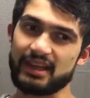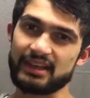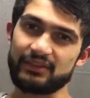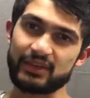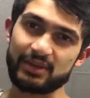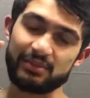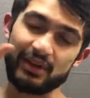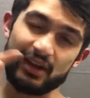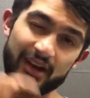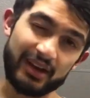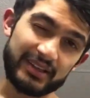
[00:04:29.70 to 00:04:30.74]
And if you can be
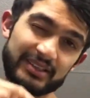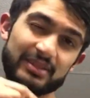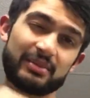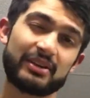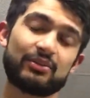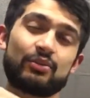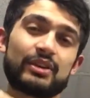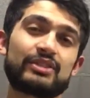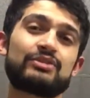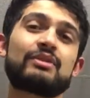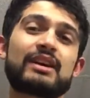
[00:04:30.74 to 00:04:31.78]
honest about what
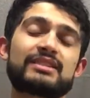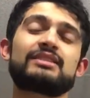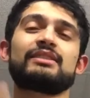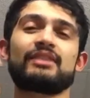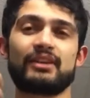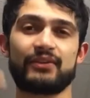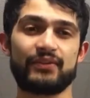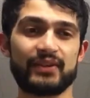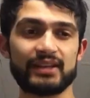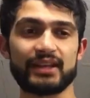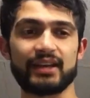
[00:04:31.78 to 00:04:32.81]
you actually are
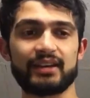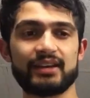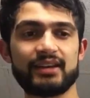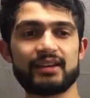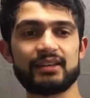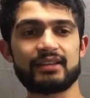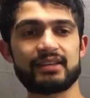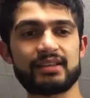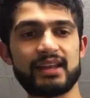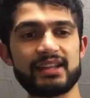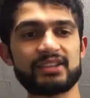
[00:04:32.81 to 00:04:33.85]
feeling,
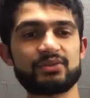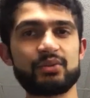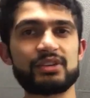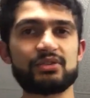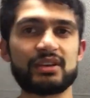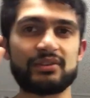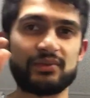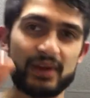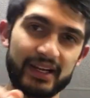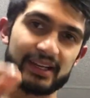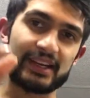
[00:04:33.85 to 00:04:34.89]
that's when you can
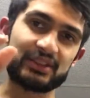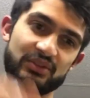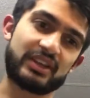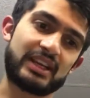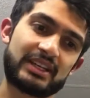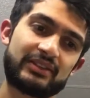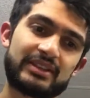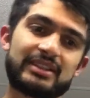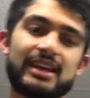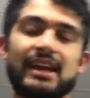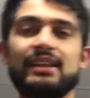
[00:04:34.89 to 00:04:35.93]
recognize what your character
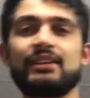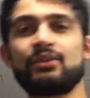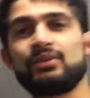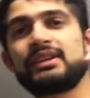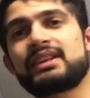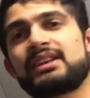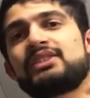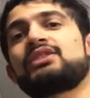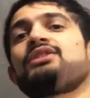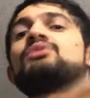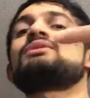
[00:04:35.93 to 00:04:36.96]
is, and only then you
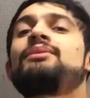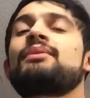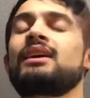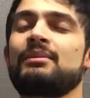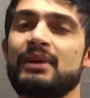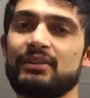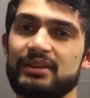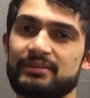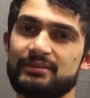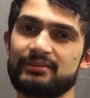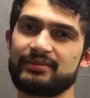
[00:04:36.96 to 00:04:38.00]
could do something about it.
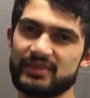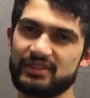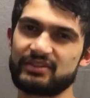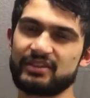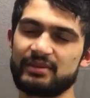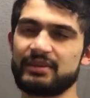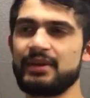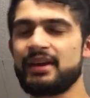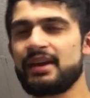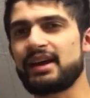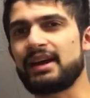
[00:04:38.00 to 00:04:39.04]
Do you see what I mean?
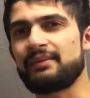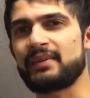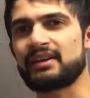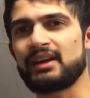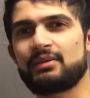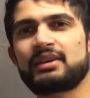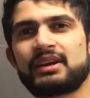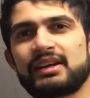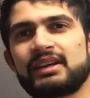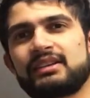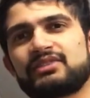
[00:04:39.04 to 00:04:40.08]
Um, and now I'm kind of
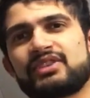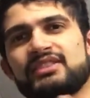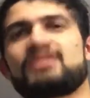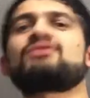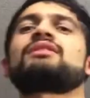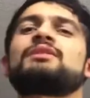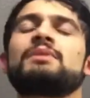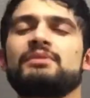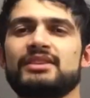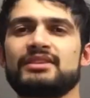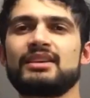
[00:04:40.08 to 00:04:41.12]
getting transitioned to the next part,
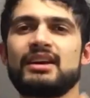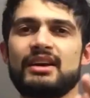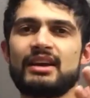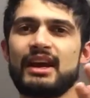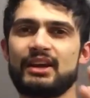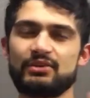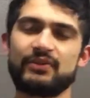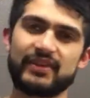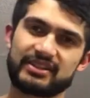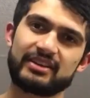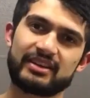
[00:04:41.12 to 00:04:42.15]
which is how do we
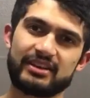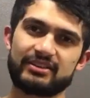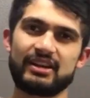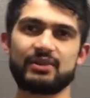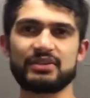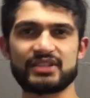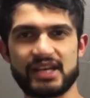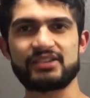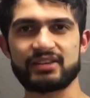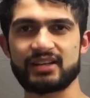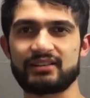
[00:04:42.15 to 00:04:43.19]
fix our character? How do we
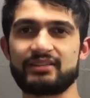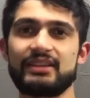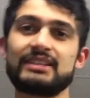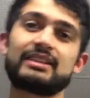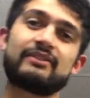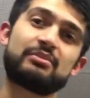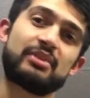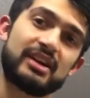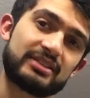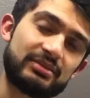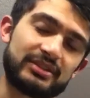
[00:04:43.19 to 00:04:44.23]
change our character? Is it even
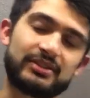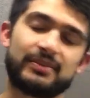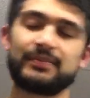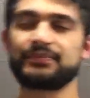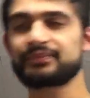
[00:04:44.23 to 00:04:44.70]
possible to?